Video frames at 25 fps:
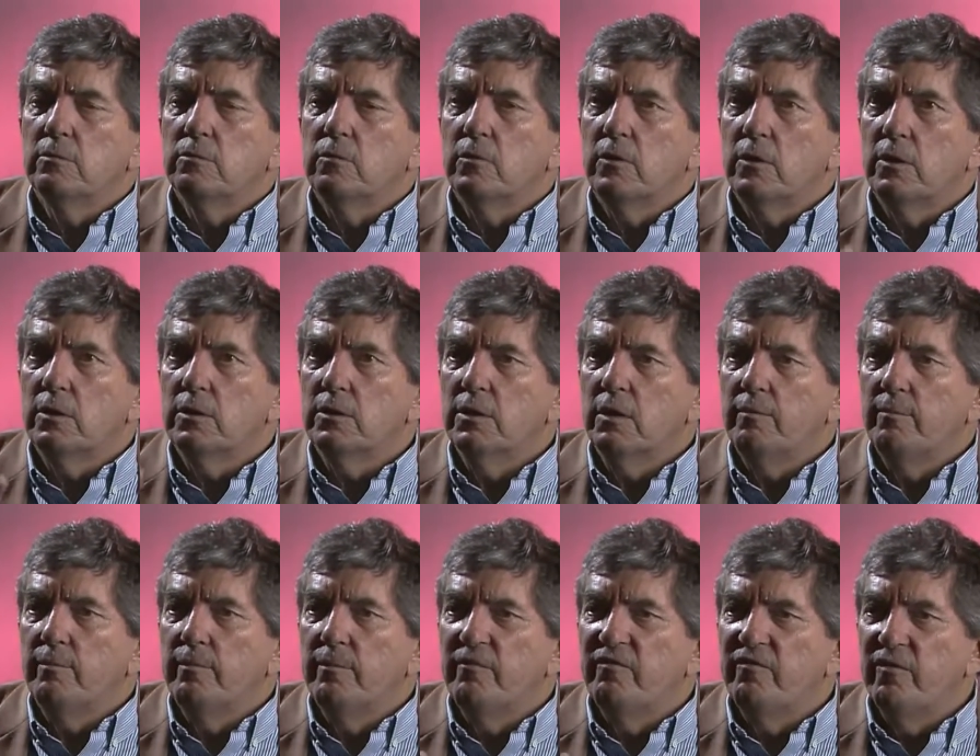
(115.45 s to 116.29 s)
heard the
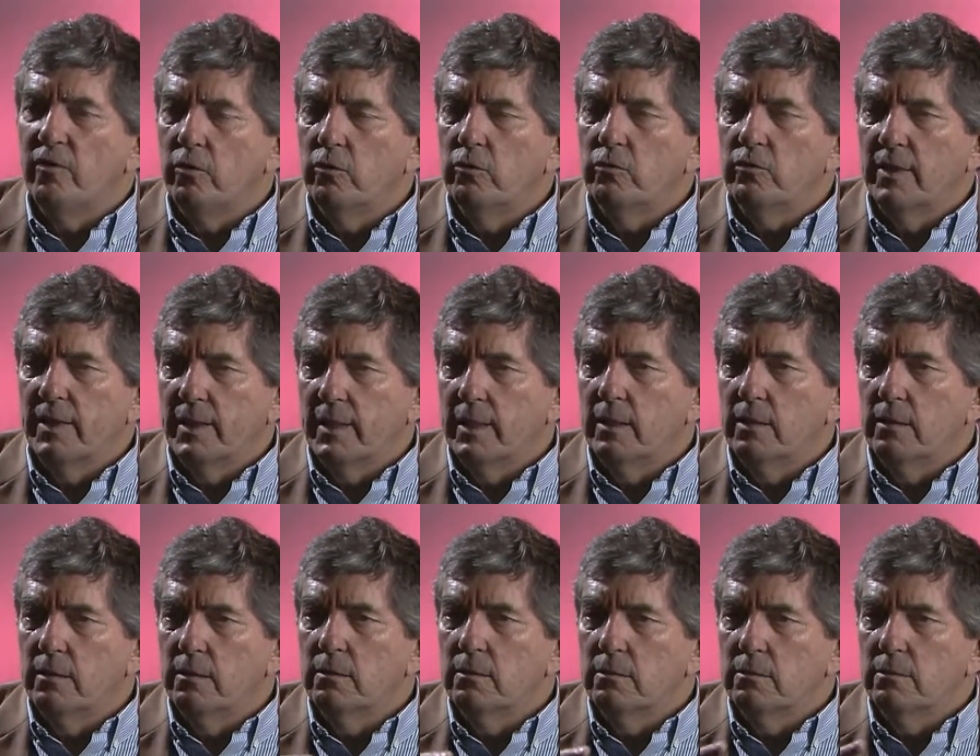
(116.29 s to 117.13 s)
phone
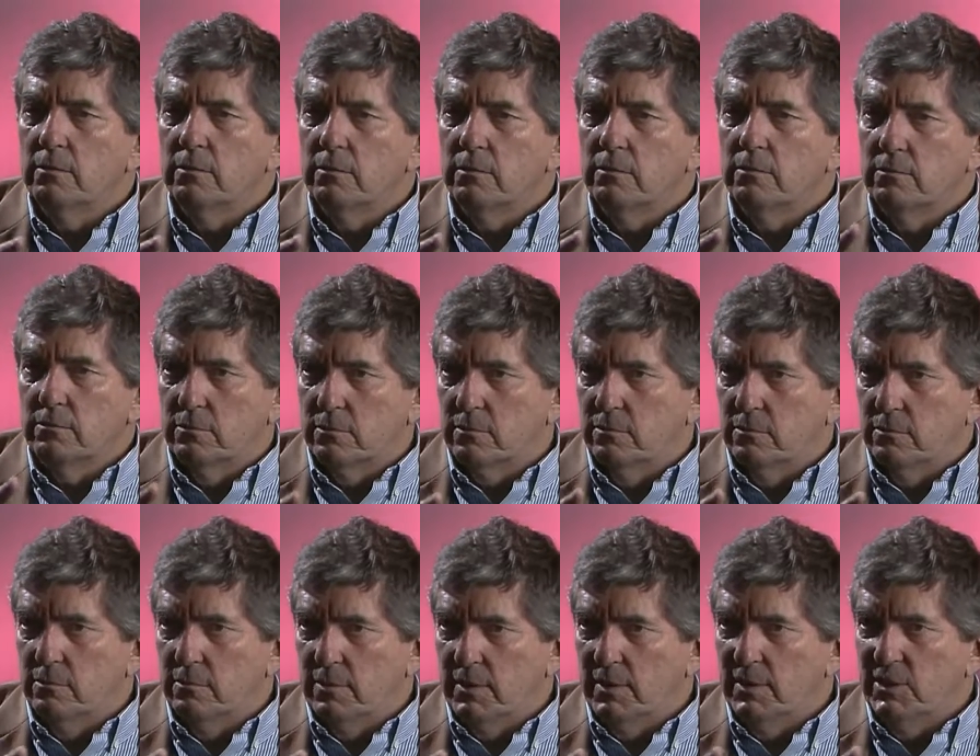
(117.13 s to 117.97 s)
ringing,
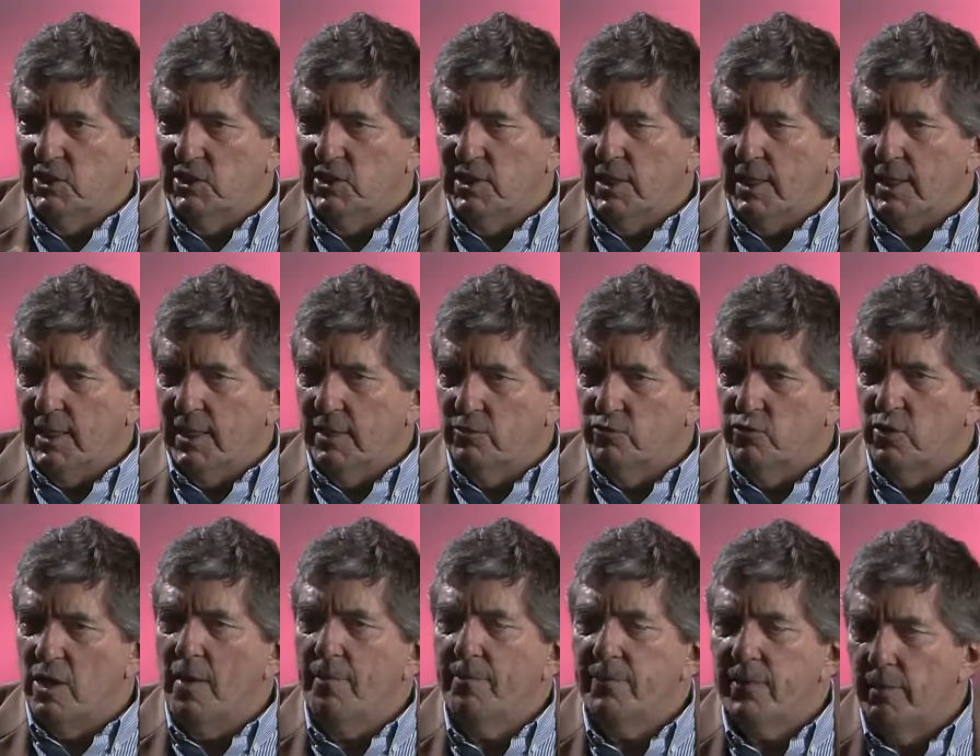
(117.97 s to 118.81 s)
inside,
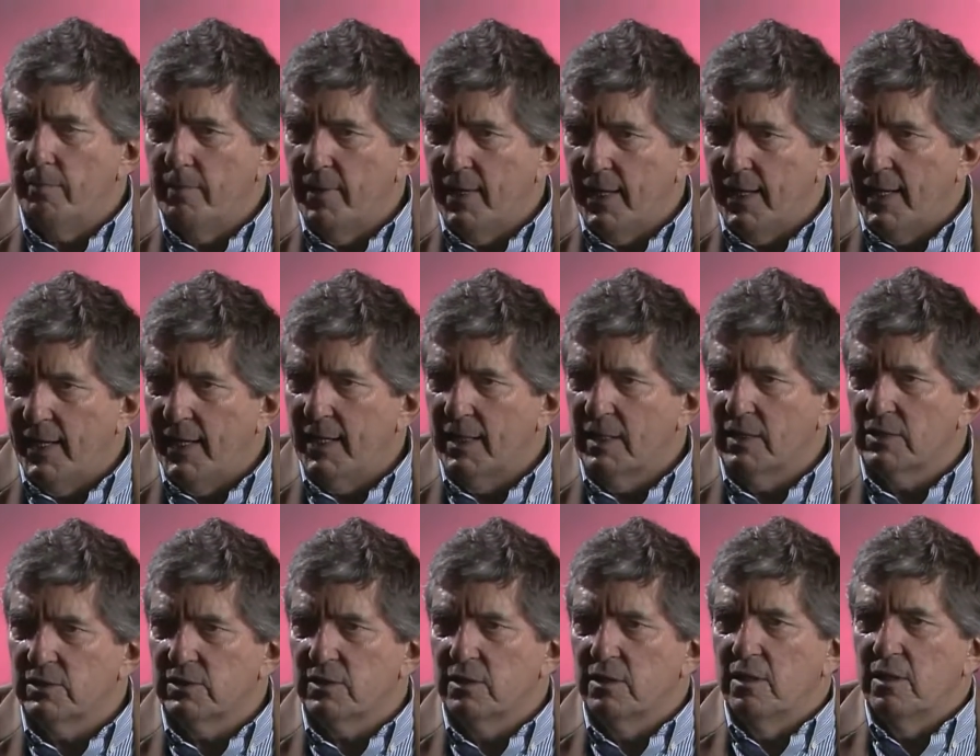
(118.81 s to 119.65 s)
dropped the
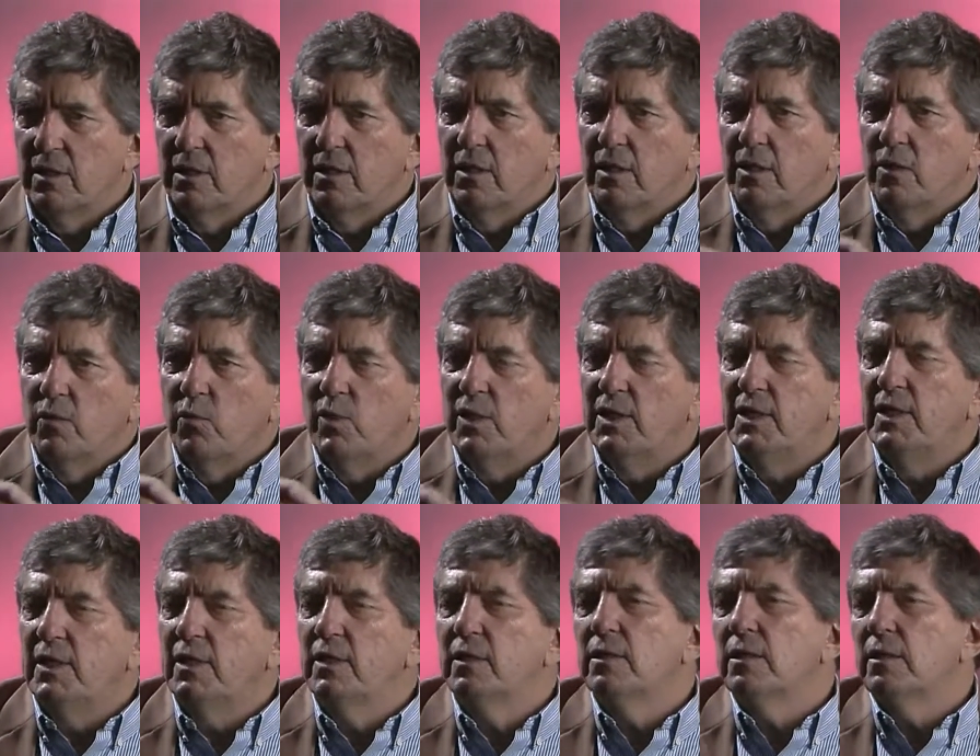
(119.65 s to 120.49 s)
bags, went
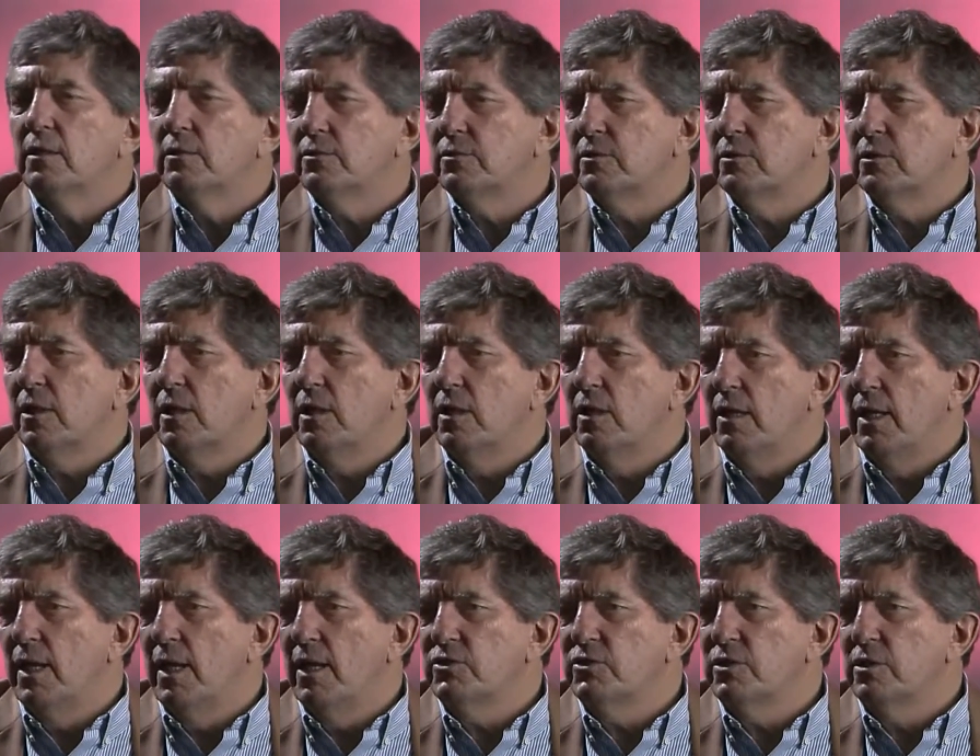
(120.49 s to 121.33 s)
in, to, uh,
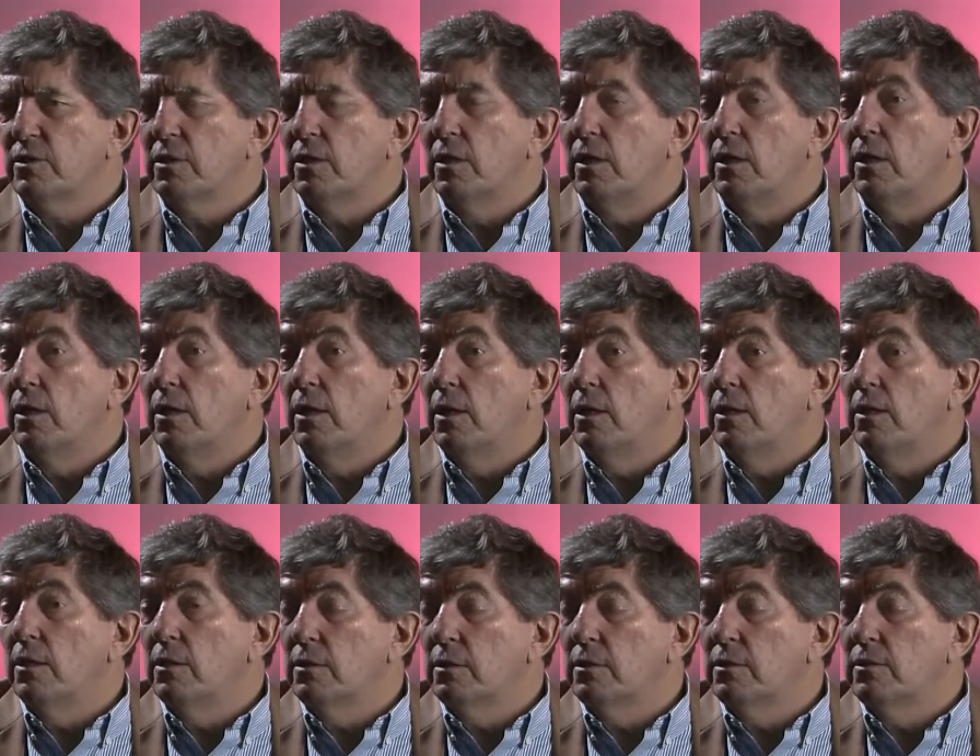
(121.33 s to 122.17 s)
the call,
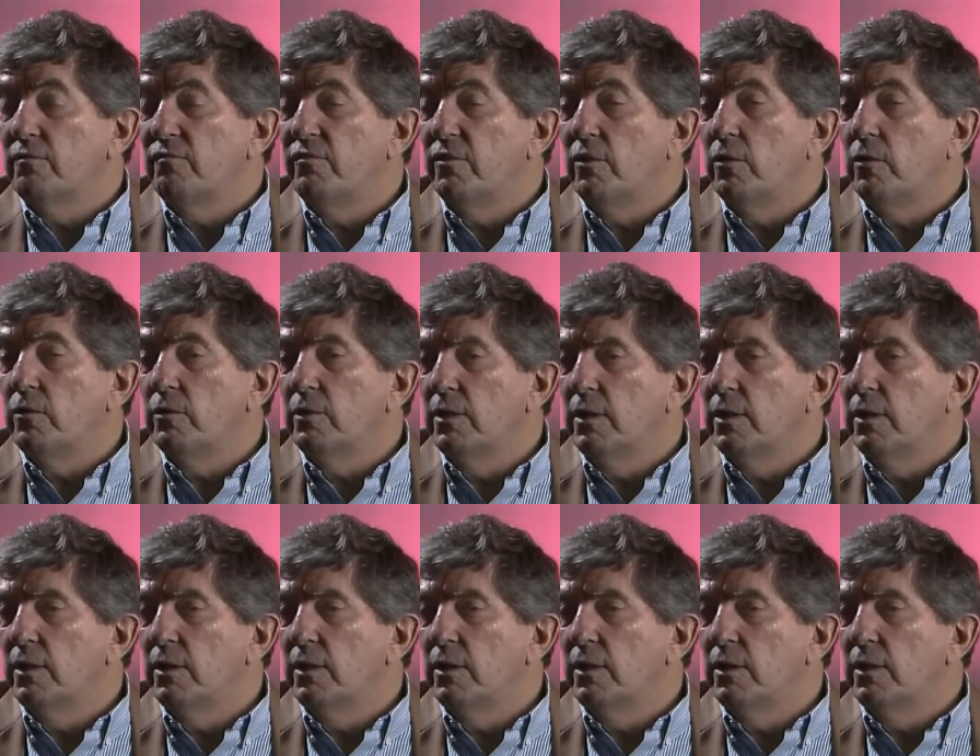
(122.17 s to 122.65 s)
the phone,